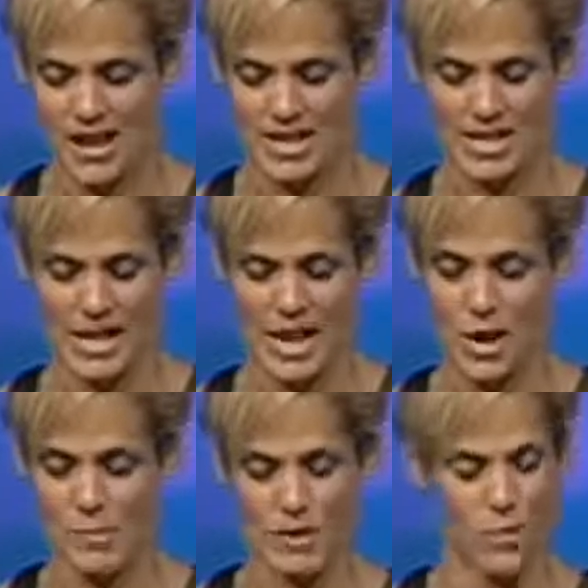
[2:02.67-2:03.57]
next thing I
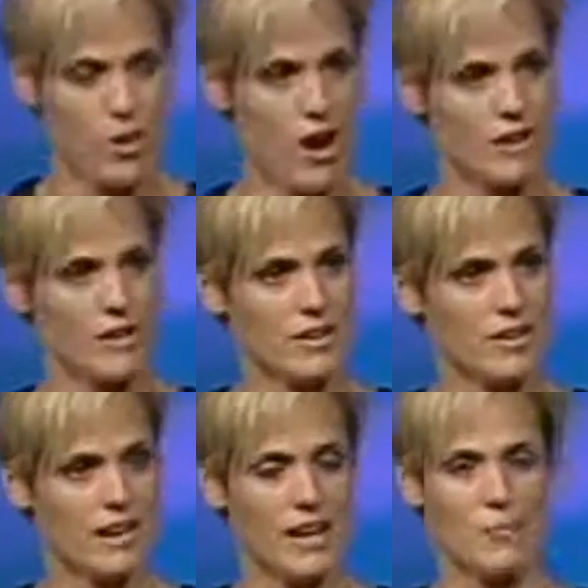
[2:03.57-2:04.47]
know, I'm in the water.
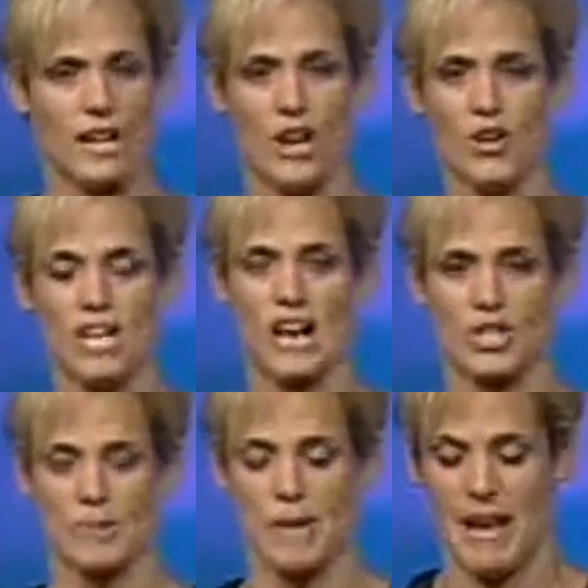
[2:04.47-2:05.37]
And my coach,
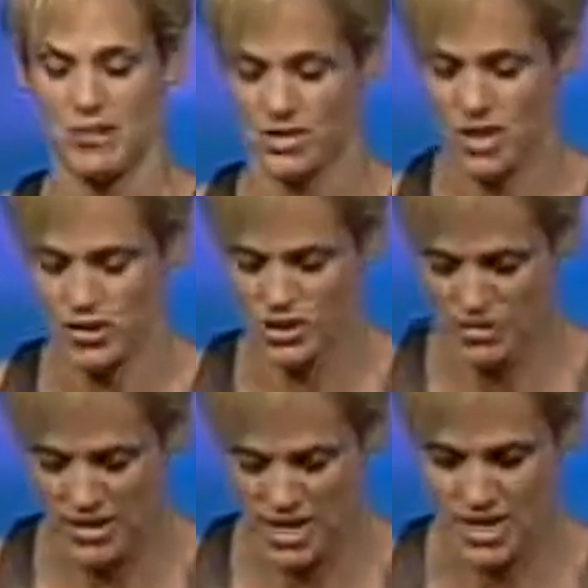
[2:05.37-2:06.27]
actually, my master's coach,
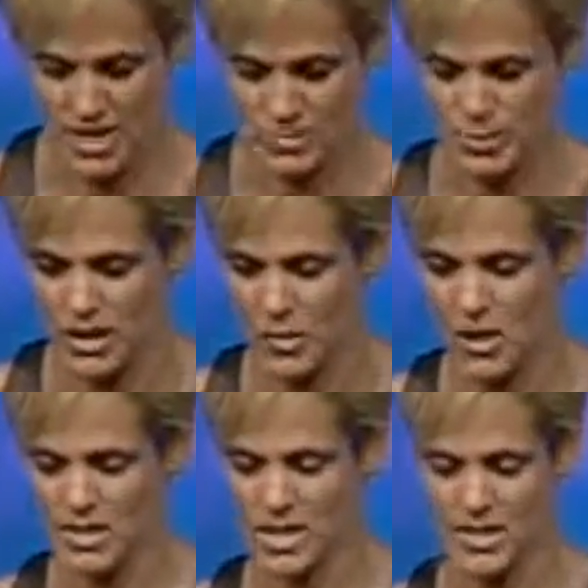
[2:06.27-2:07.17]
didn't recognize me when I
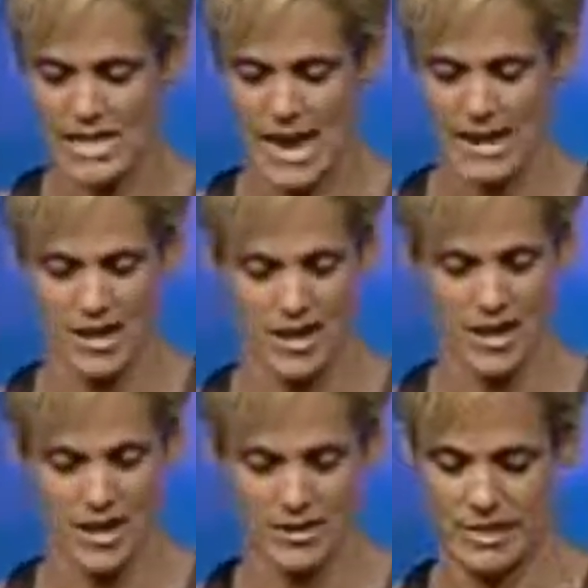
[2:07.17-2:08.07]
walked on the deck
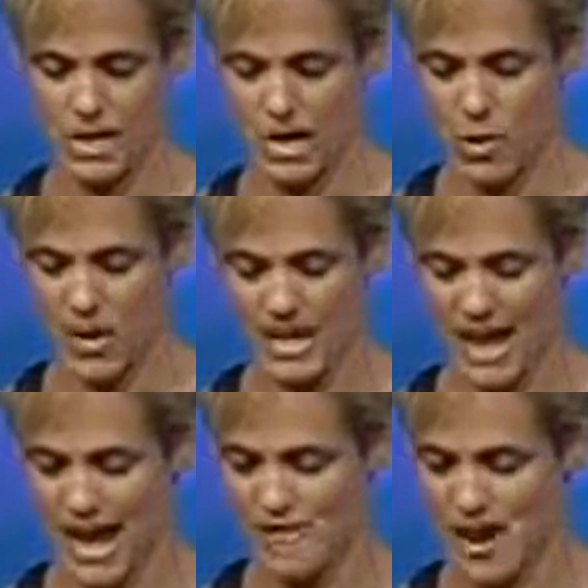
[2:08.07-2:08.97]
a week and
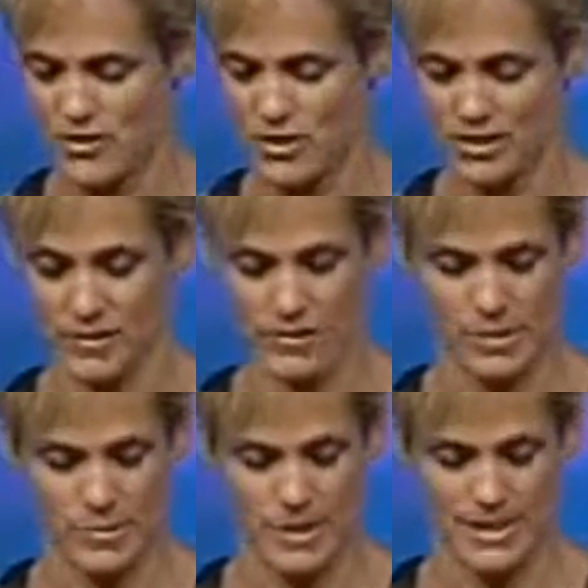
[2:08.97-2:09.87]
a half after
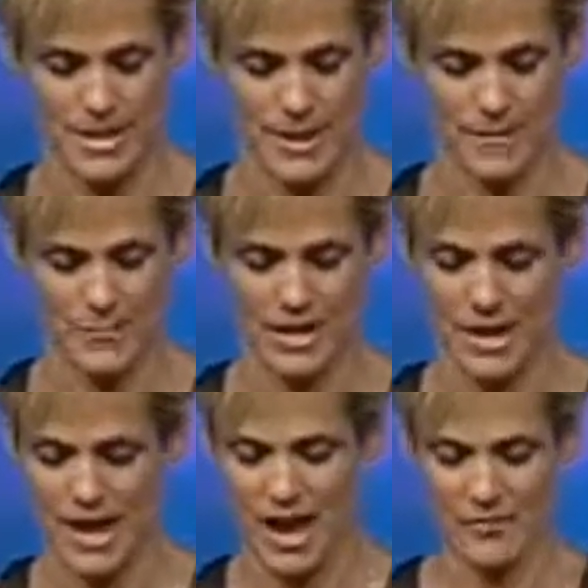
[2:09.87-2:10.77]
delivering. But
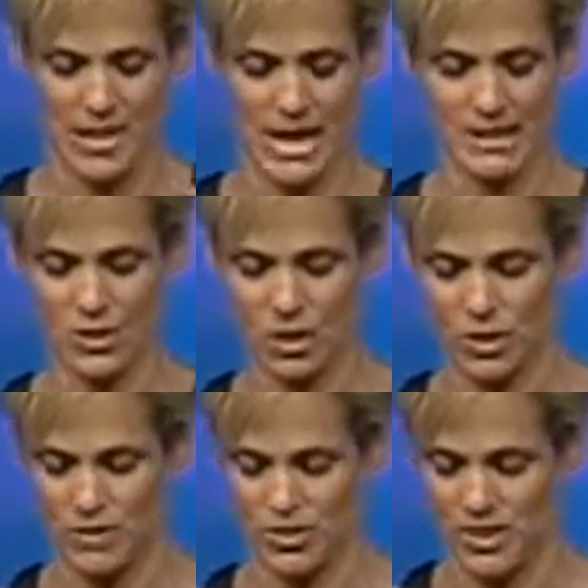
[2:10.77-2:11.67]
after I got a little
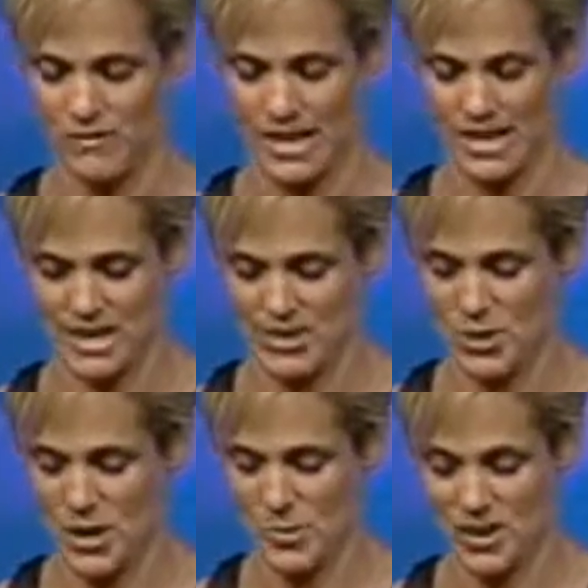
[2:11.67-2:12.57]
closer, he recognized
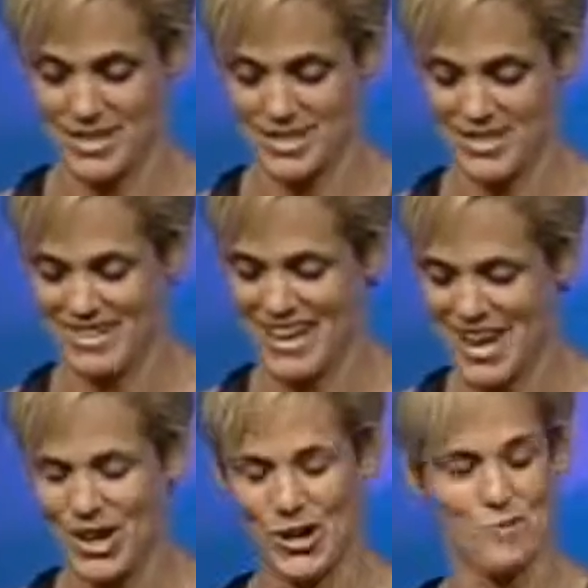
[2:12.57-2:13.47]
who I was and
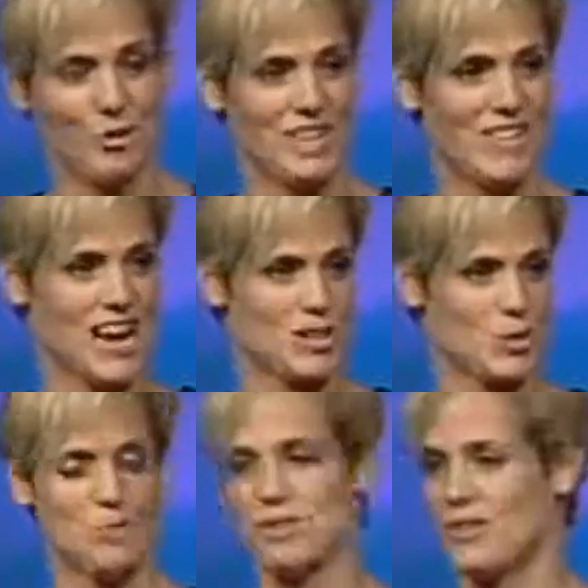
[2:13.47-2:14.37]
couldn't believe I had a
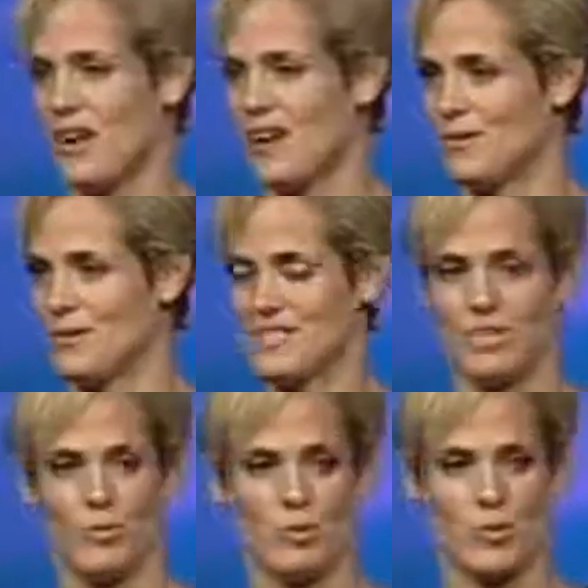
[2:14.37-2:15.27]
swimsuit on and was in
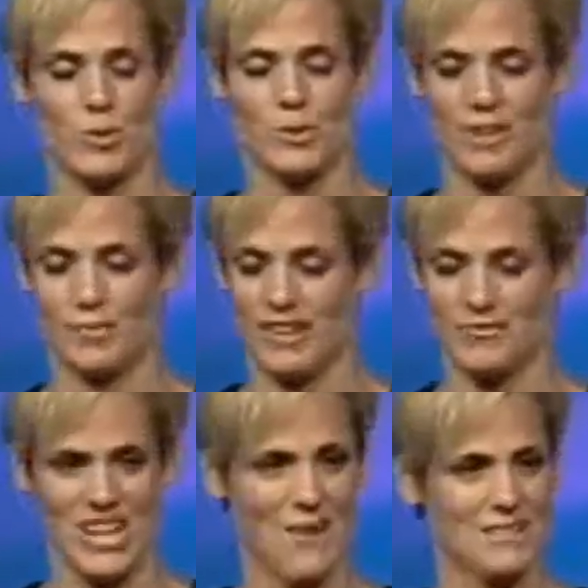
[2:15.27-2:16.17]
the pool swimming. But
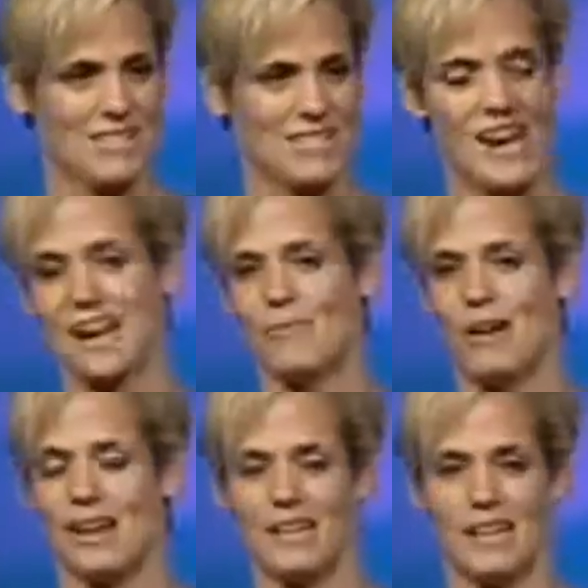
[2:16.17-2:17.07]
I was excited
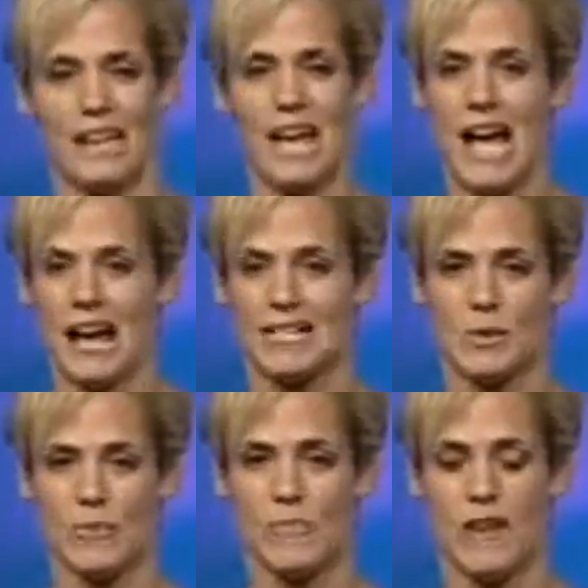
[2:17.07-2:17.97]
about it. And I
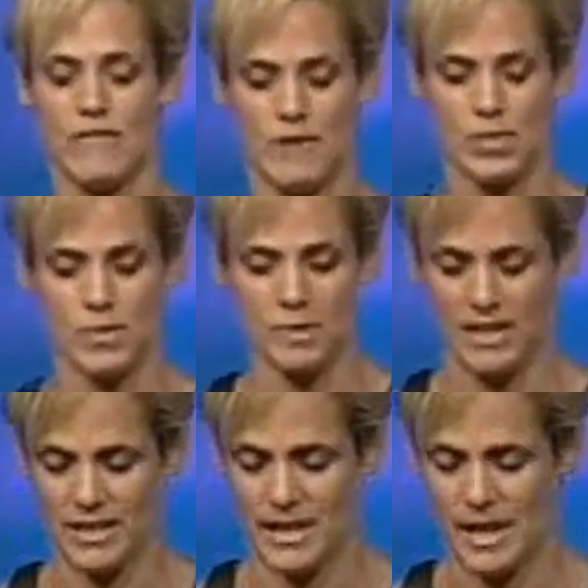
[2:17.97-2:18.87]
swam in my first
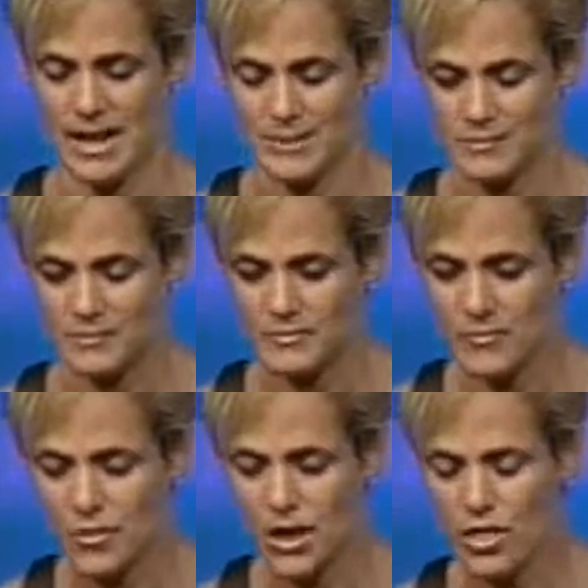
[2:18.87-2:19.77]
meet
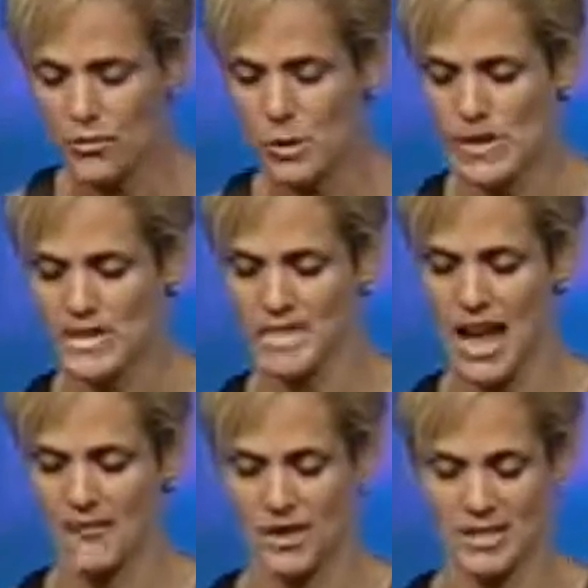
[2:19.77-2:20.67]
3 weeks
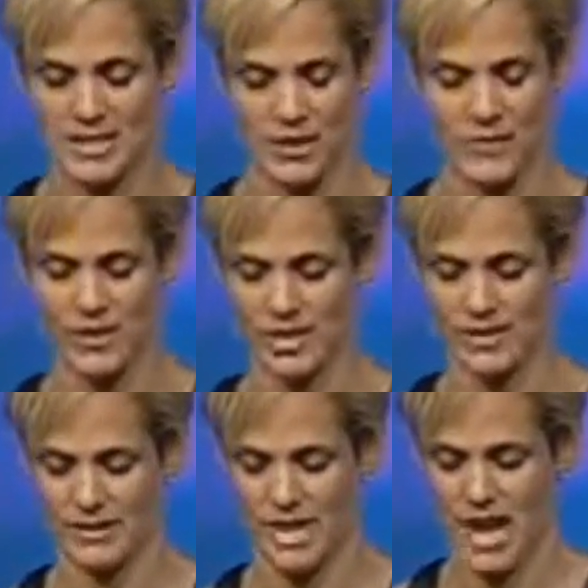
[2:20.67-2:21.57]
after I delivered, and